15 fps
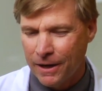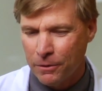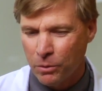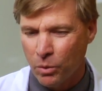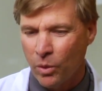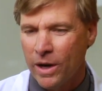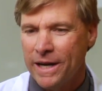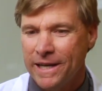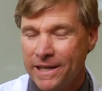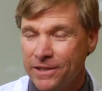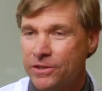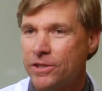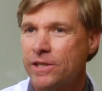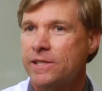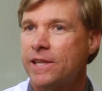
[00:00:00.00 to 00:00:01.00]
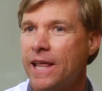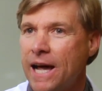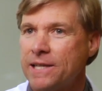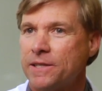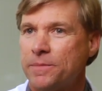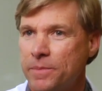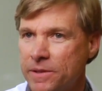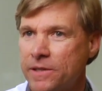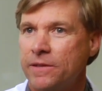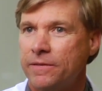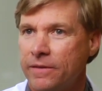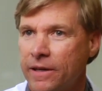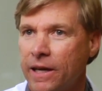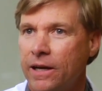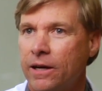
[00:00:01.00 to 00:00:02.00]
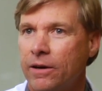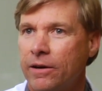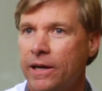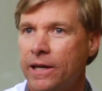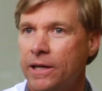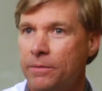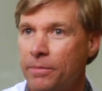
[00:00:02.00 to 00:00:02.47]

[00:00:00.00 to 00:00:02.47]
radiate just that specific area.